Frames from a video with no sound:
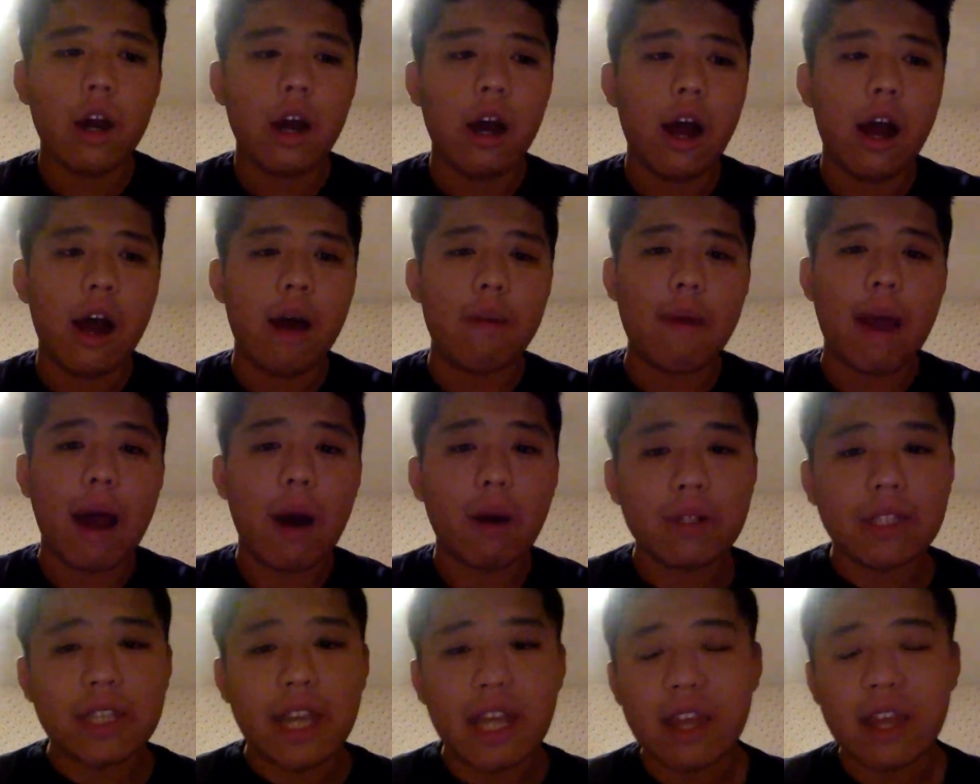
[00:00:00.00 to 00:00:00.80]
Um,
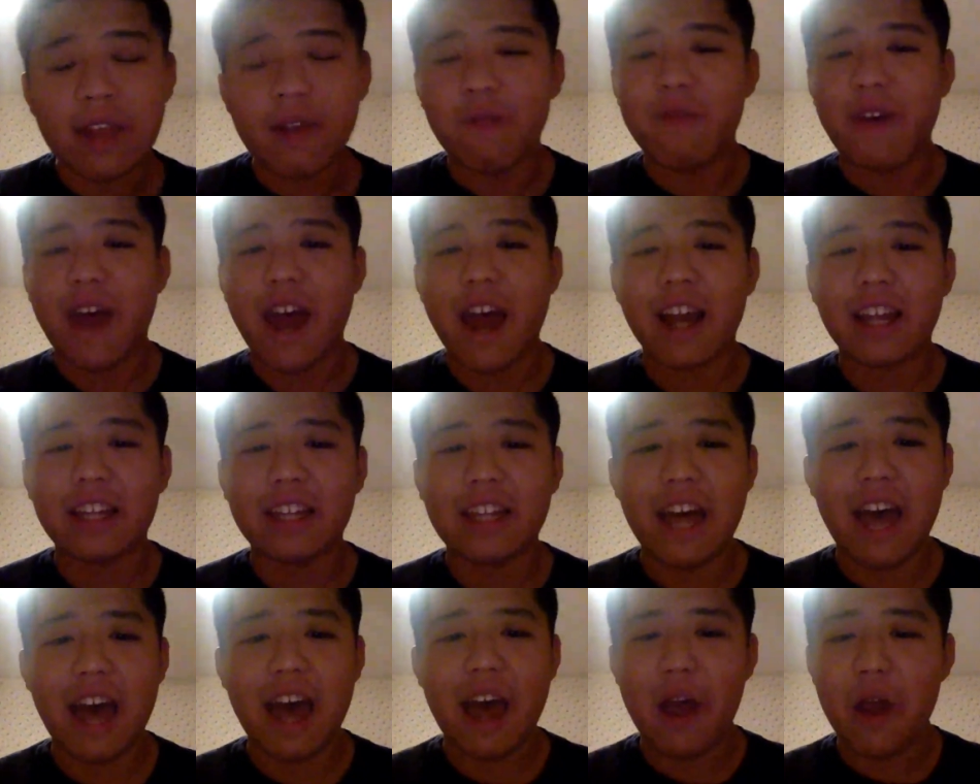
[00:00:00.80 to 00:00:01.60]
outside of the fact
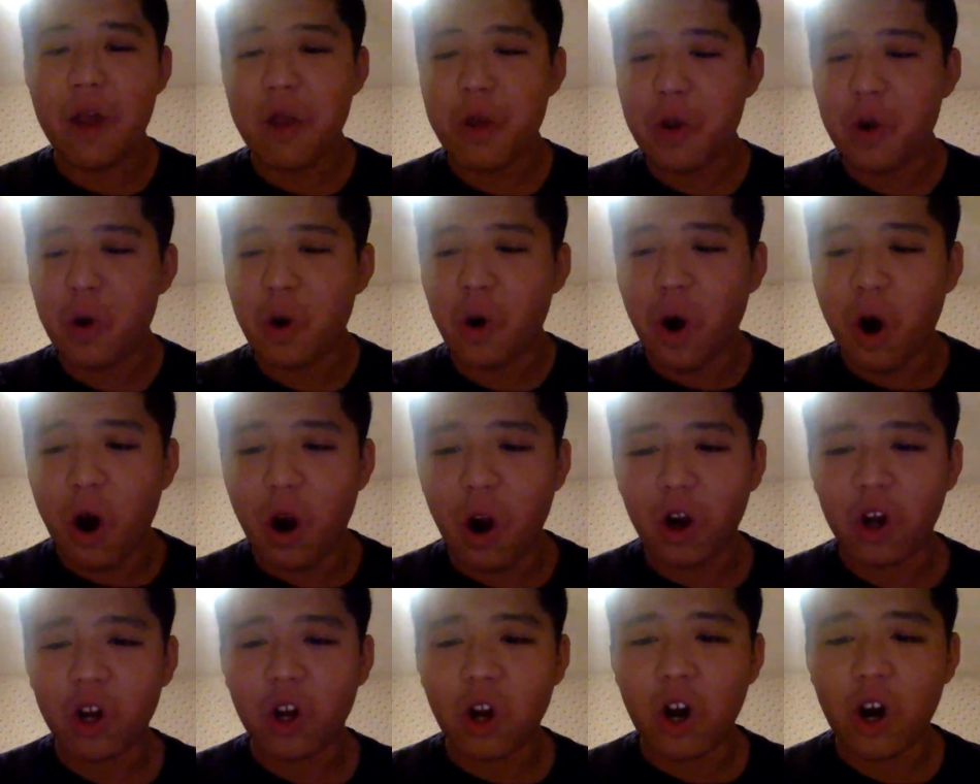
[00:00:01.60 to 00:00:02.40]
that, you know,
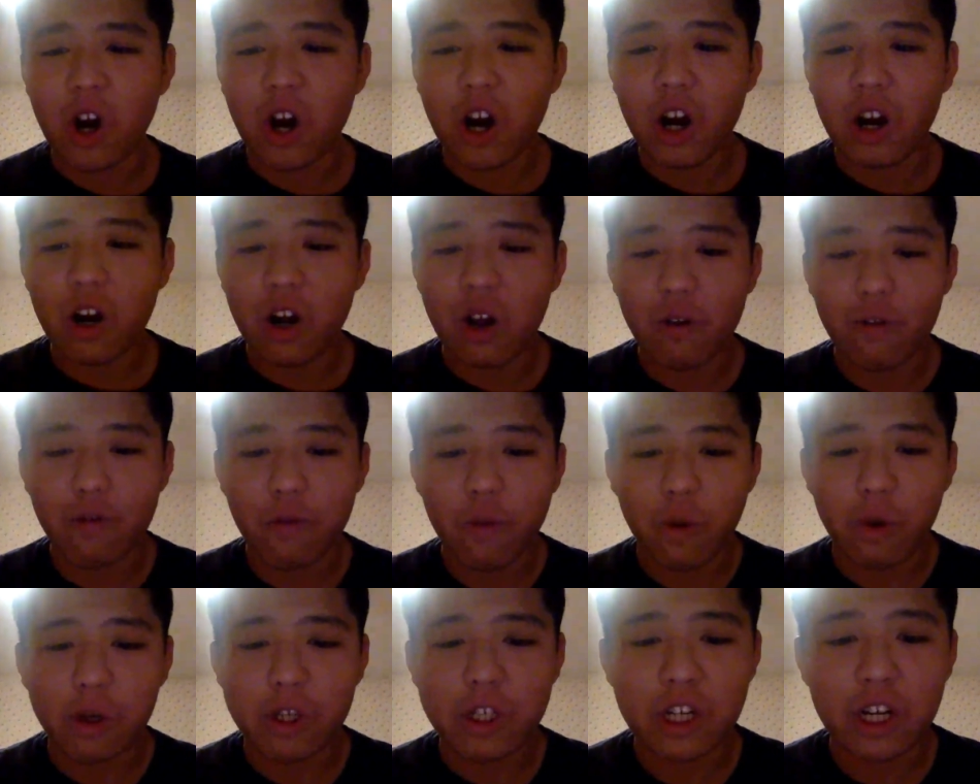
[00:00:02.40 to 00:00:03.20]
our car,
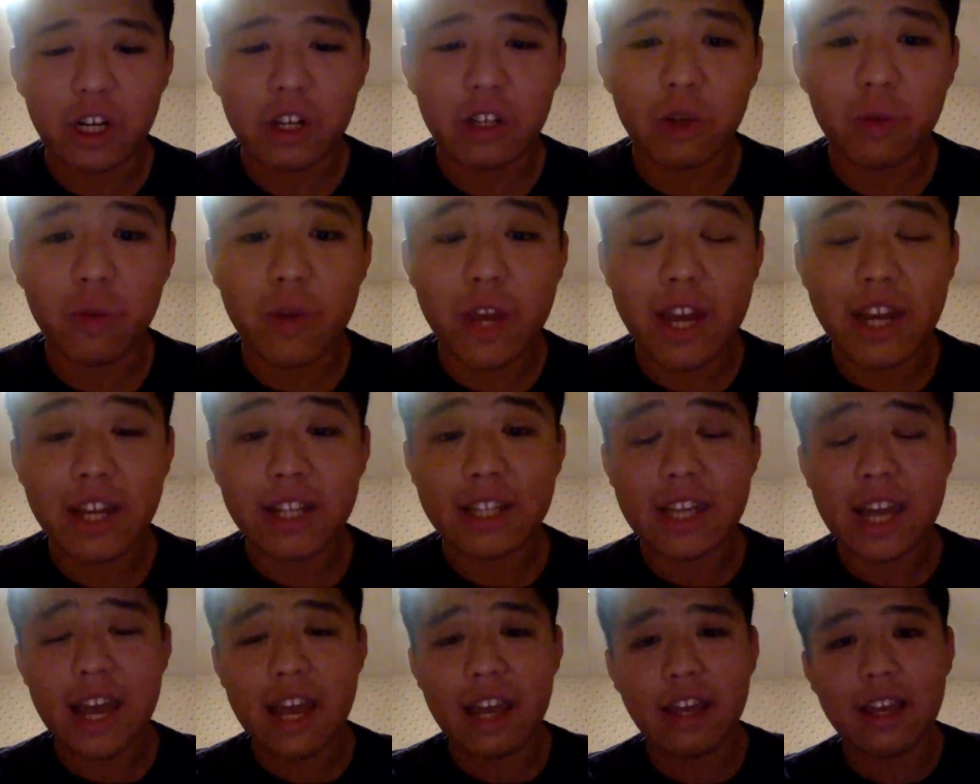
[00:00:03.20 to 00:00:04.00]
unfortunately, we had to
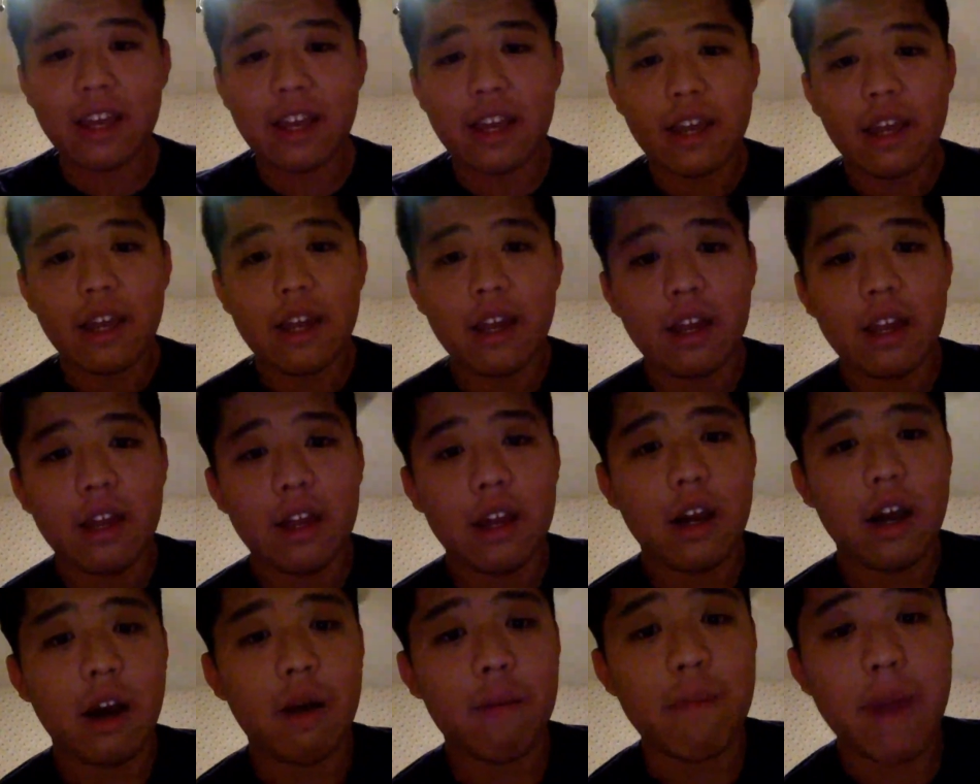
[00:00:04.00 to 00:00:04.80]
take
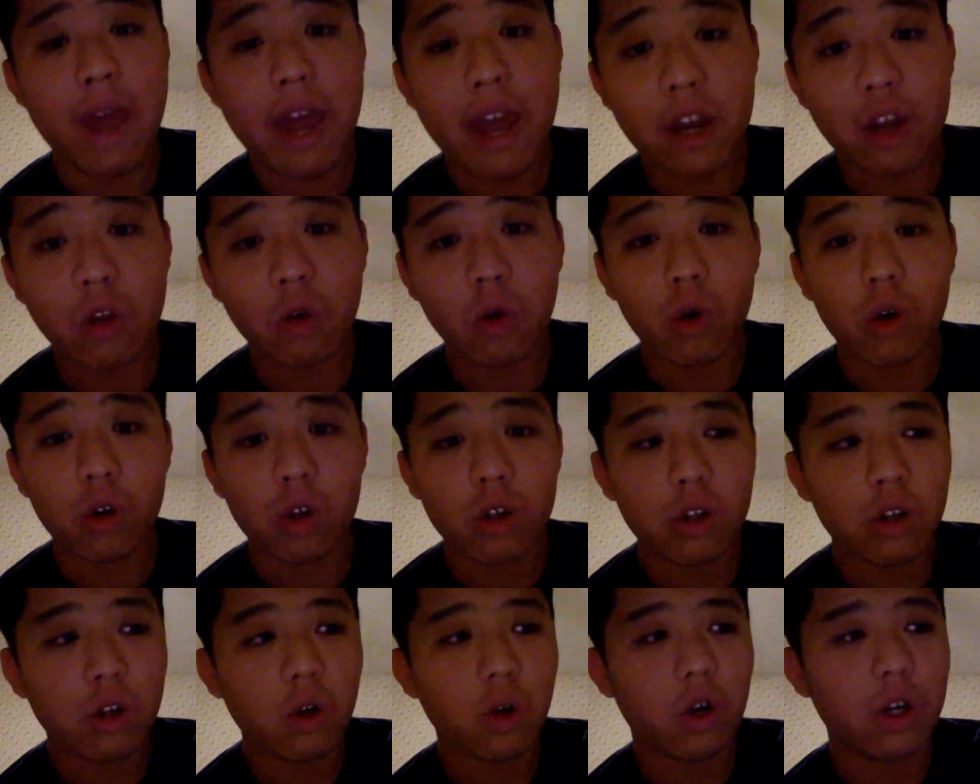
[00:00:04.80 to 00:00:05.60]
a
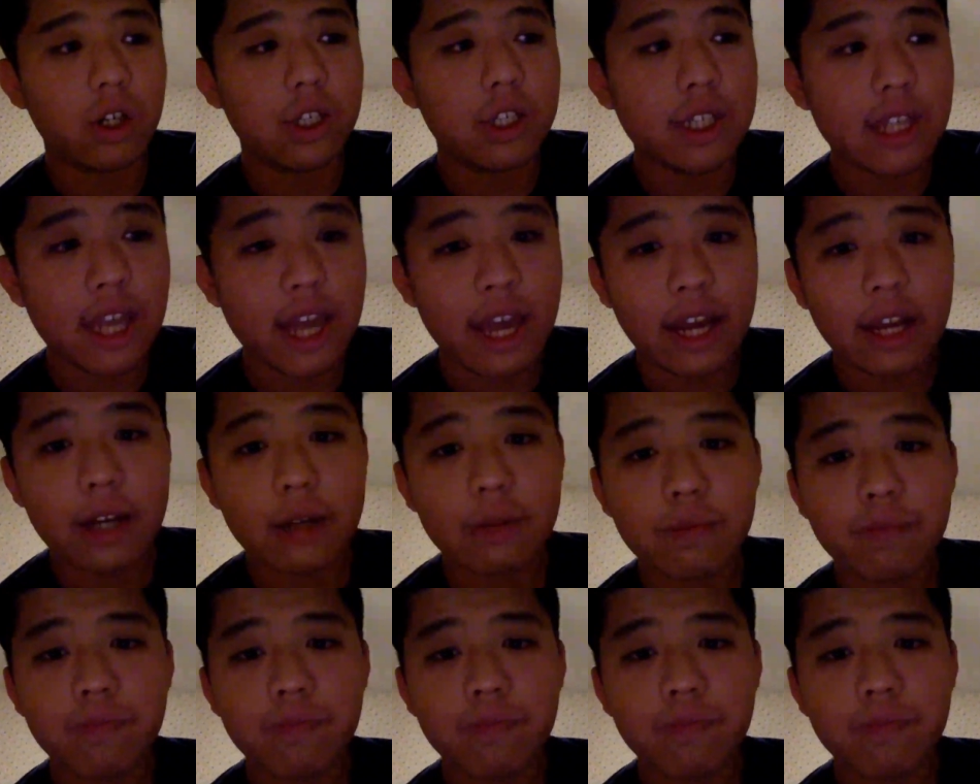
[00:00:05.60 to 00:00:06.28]
manual or stick